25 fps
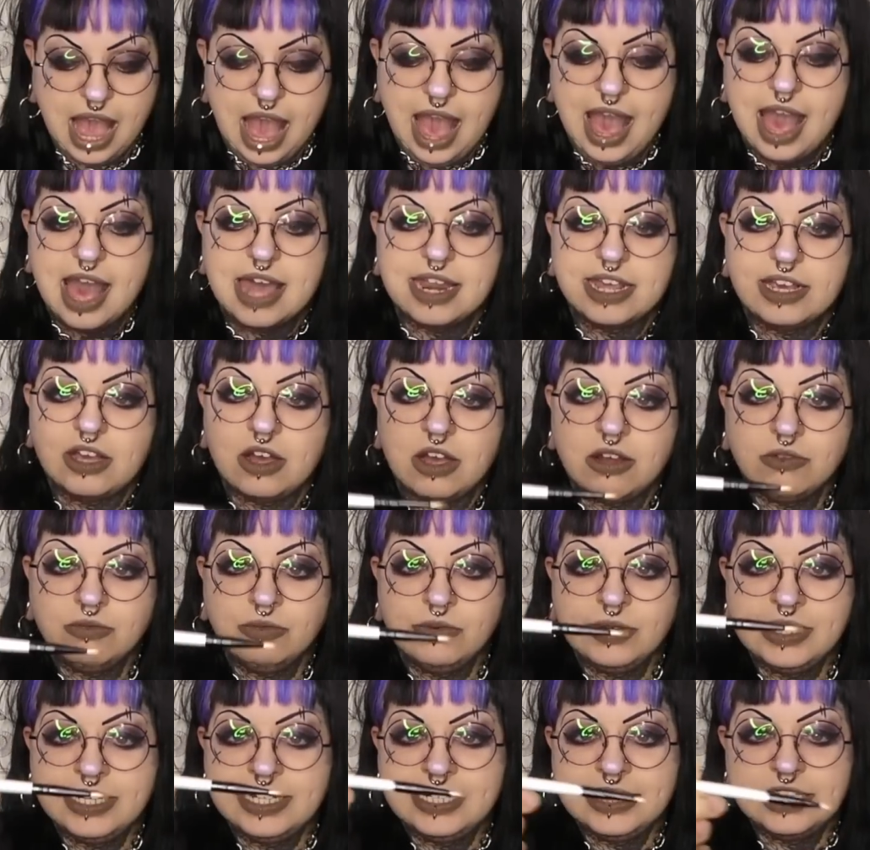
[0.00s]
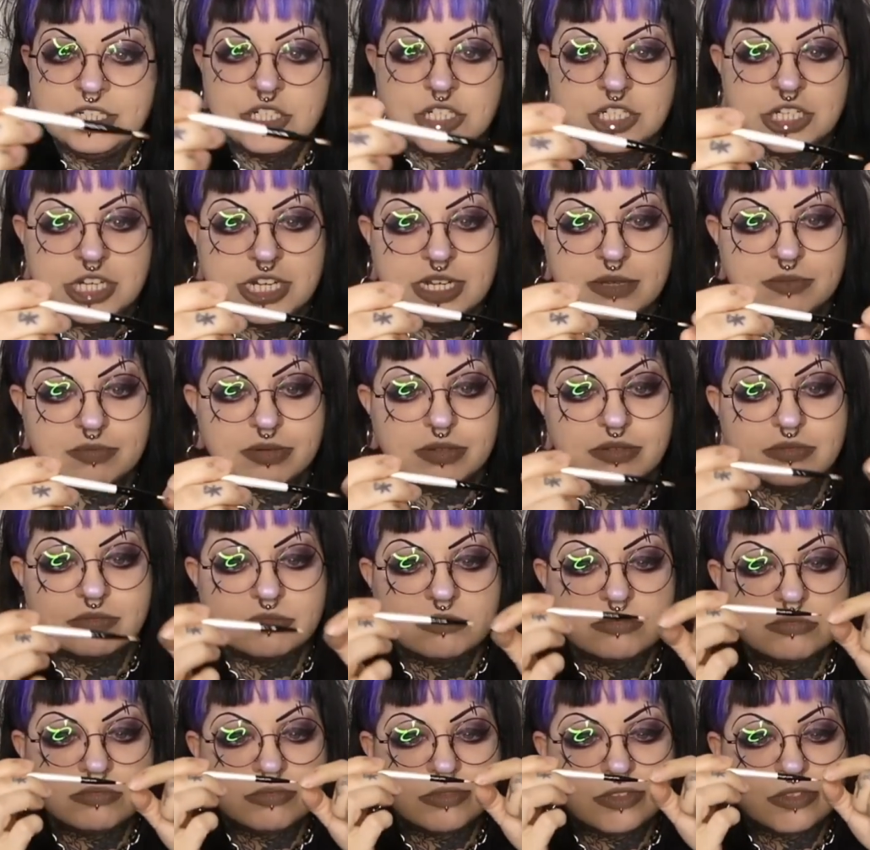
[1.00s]
And I got a really cheap,
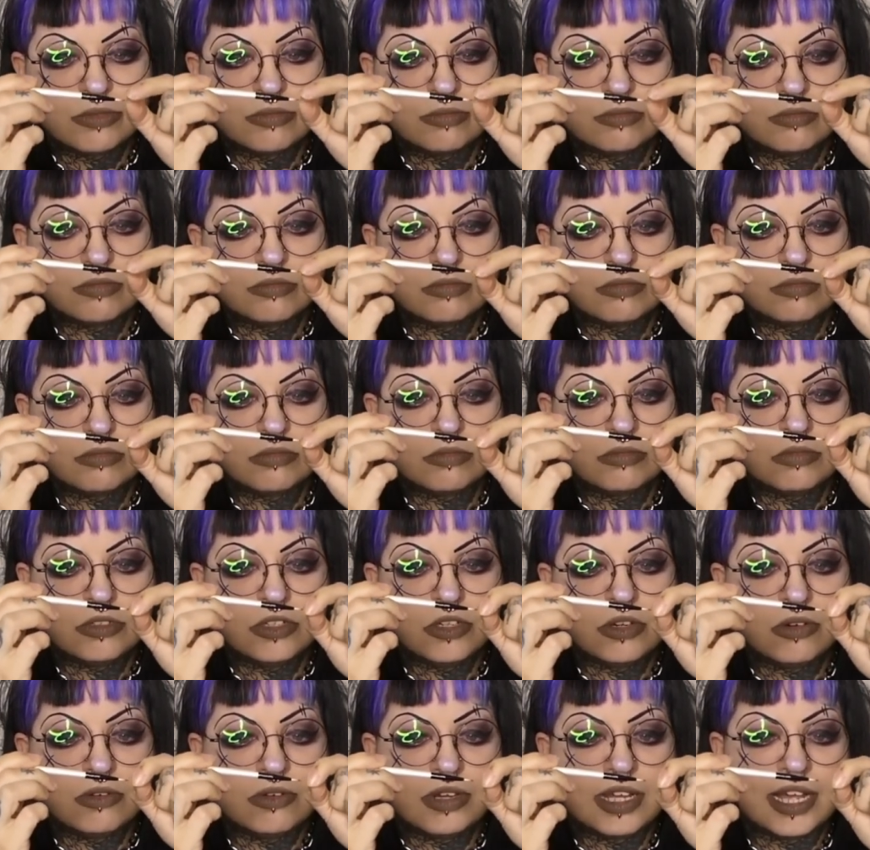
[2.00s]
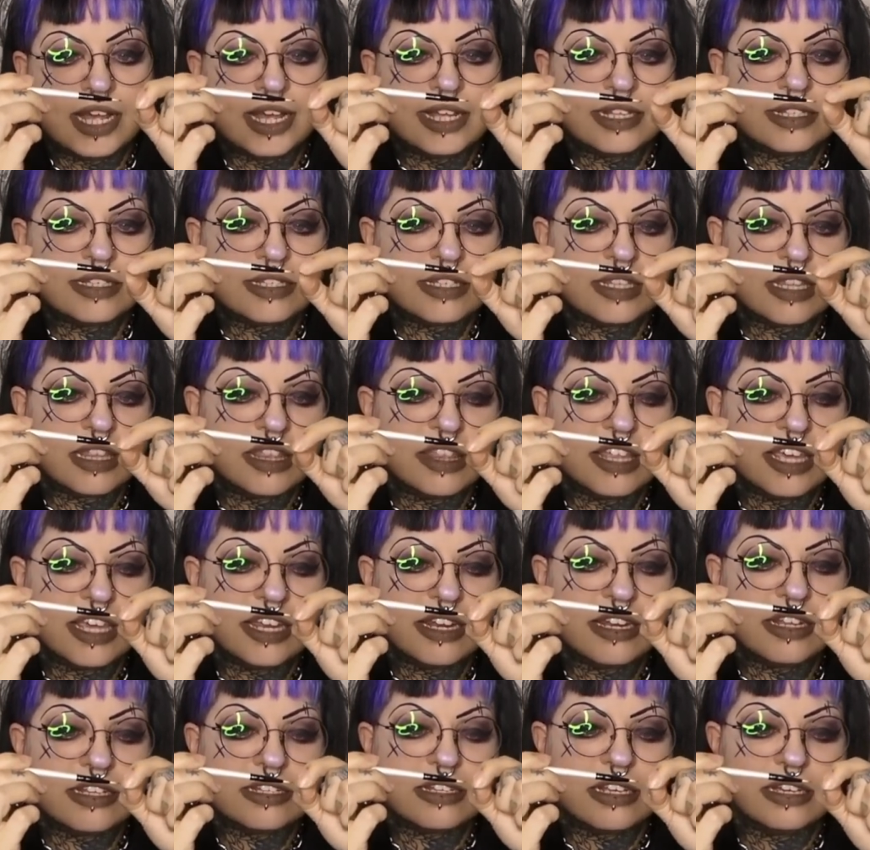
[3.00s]
not as
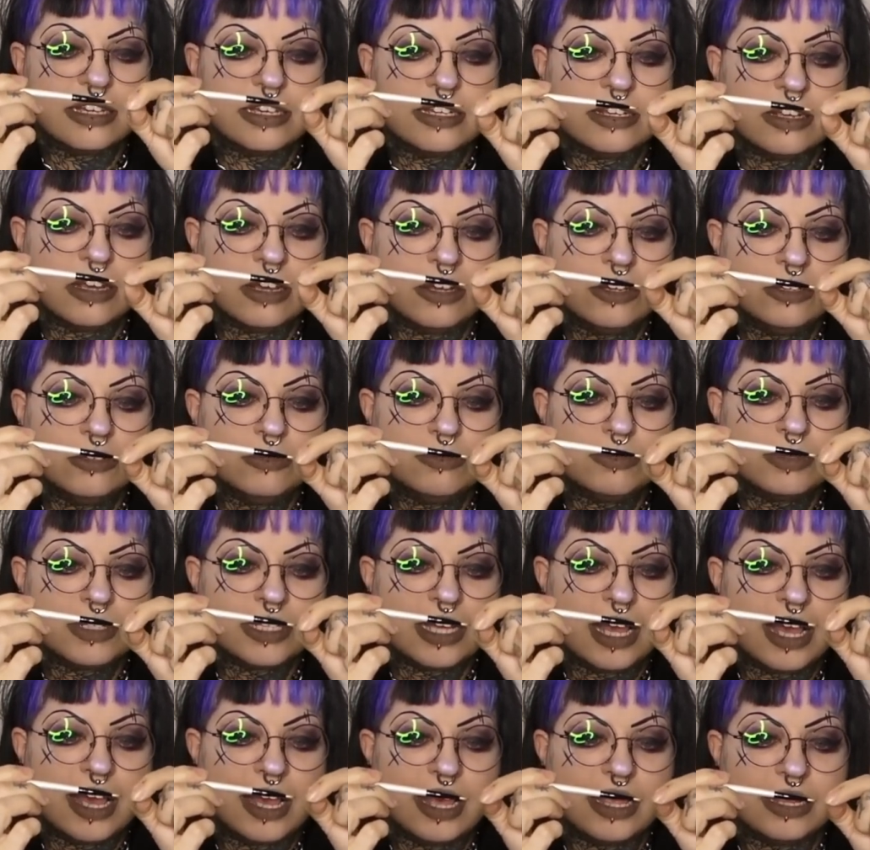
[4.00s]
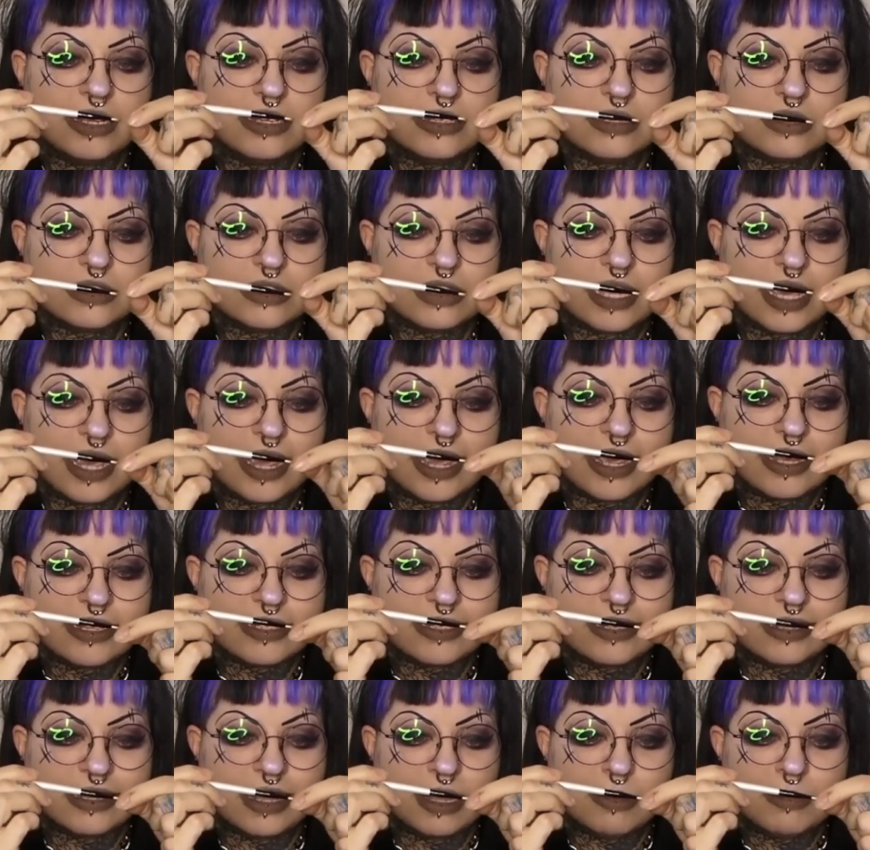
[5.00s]
thin as I had hoped, and the hairs
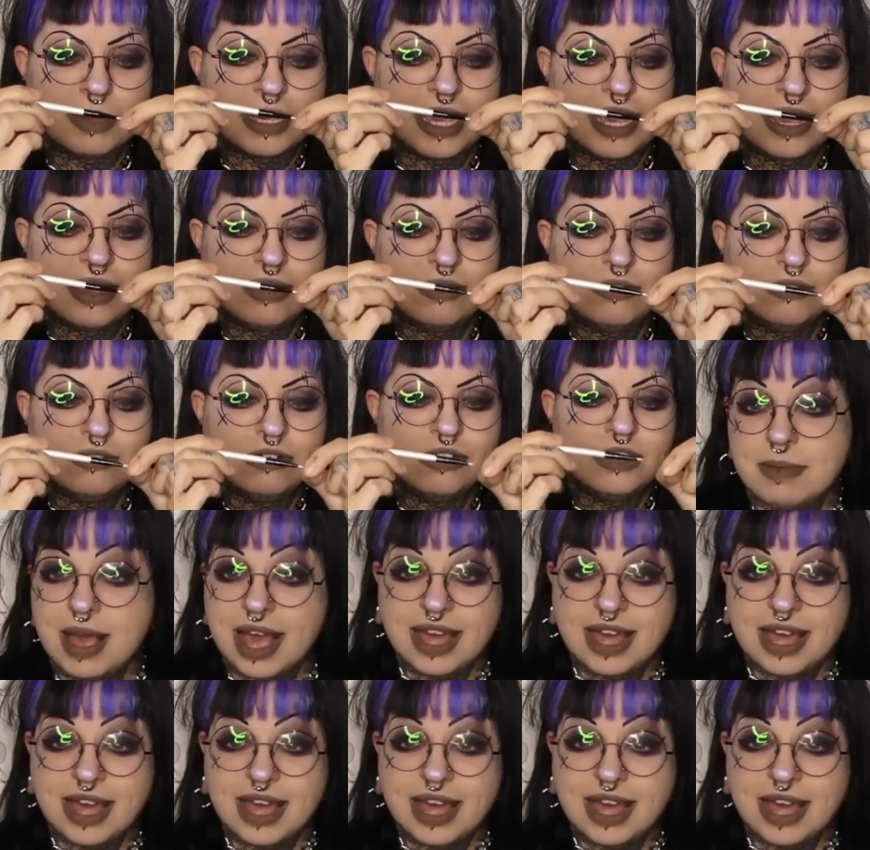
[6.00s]
are coming out.